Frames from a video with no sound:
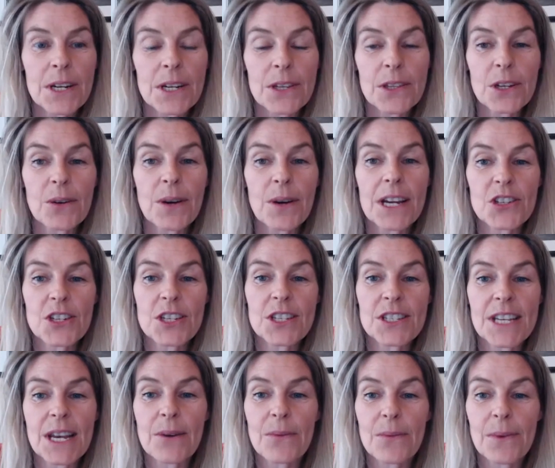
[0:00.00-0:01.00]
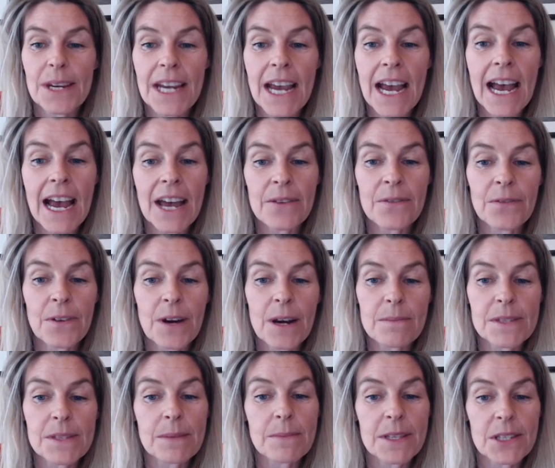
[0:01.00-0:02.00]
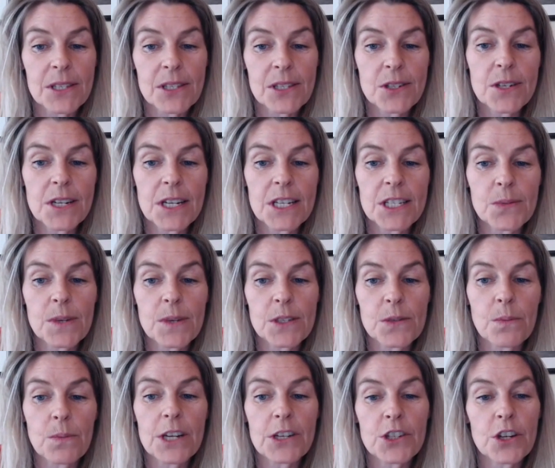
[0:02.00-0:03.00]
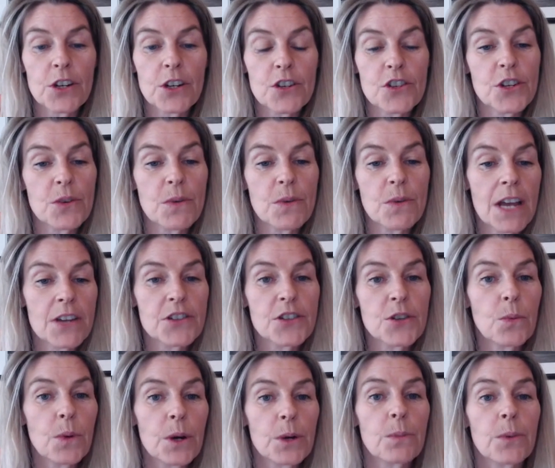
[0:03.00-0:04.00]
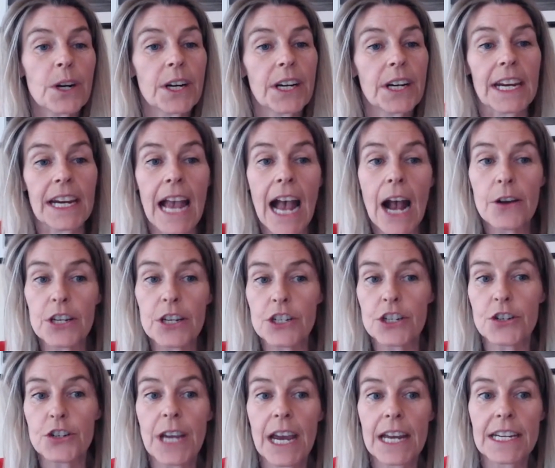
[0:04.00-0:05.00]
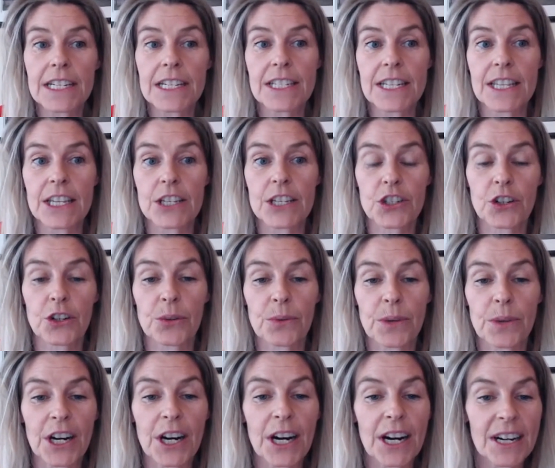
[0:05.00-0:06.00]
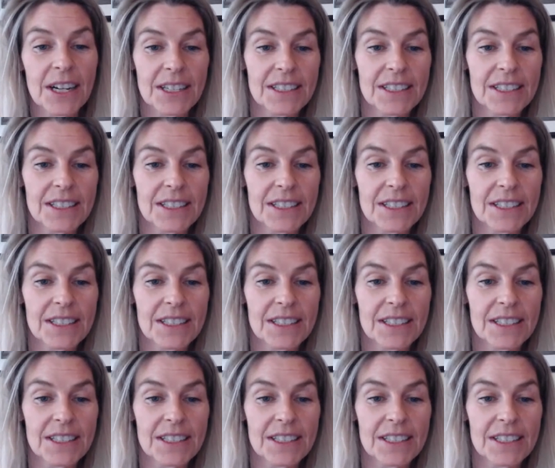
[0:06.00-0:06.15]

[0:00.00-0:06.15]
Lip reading: of the questions that we had from some of the students was, what turned you on to woodworking? How did you get into this career?